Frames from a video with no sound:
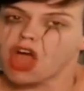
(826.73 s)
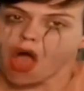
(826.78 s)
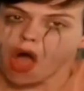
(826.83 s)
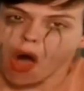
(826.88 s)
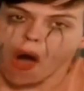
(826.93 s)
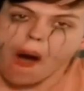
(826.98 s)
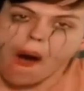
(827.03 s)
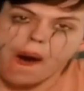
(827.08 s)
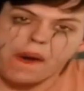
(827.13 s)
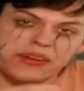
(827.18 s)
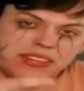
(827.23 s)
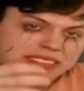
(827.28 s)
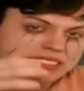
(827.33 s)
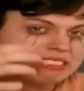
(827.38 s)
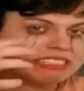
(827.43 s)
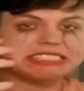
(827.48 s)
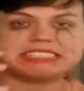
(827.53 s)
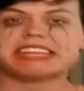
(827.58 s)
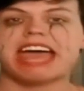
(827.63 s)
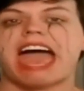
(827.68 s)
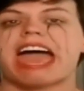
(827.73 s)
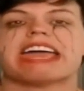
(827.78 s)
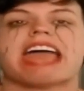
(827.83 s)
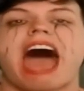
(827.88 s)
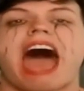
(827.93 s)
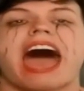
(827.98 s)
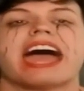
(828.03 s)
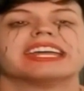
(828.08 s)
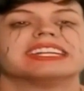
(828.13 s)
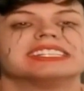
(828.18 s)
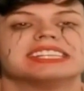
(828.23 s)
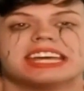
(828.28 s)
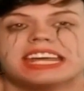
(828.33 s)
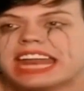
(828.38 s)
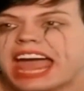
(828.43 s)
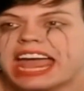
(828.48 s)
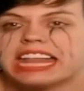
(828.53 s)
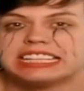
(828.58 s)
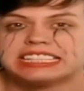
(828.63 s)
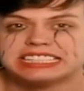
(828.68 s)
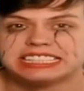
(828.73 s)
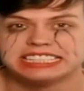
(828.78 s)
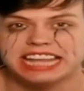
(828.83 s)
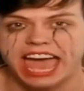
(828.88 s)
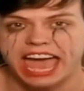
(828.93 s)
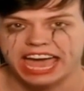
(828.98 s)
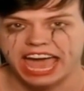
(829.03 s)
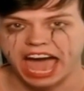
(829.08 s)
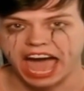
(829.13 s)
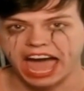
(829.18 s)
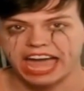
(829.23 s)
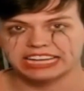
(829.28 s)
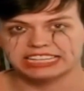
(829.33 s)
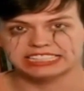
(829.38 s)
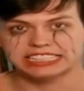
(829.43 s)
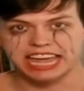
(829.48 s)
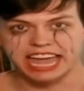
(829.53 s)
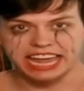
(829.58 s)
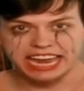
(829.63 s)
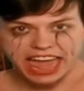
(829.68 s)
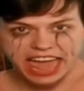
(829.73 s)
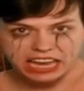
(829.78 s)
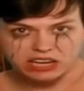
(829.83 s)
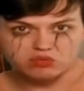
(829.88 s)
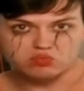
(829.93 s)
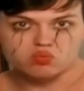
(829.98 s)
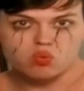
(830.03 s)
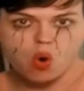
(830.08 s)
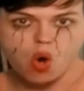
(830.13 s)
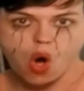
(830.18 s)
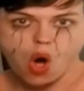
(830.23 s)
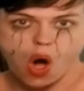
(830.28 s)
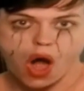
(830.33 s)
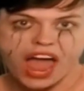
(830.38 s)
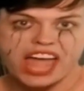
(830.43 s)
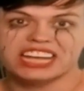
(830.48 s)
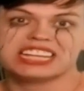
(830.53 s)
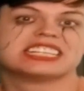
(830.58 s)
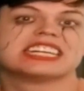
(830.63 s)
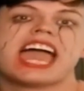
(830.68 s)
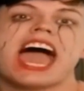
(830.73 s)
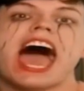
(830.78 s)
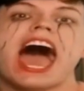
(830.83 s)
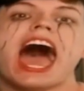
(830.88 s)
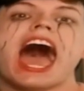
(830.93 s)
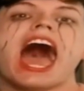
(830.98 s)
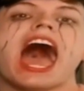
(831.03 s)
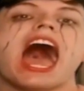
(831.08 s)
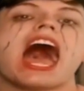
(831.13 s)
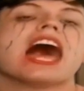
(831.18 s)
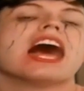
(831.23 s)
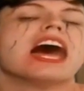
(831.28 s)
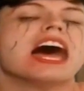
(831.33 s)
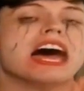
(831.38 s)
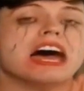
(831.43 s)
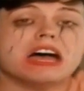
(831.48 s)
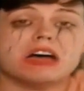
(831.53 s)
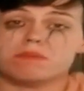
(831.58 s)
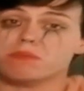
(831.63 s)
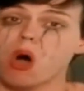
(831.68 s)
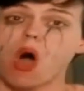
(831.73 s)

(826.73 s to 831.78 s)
until people pointed it out, I didn't actually know you were sitting down. So there's me.